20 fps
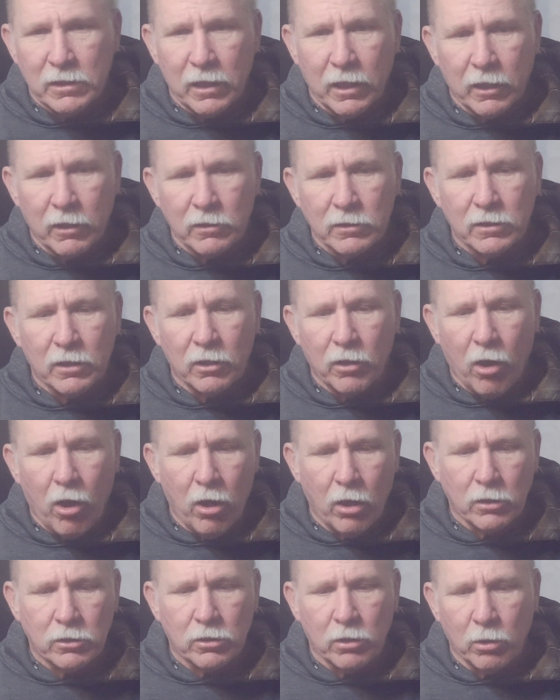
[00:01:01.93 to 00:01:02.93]
stingers, it
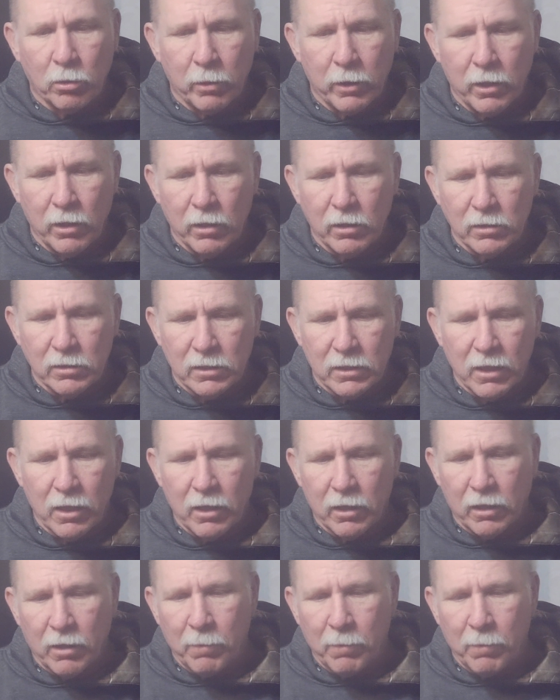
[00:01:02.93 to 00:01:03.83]
also is a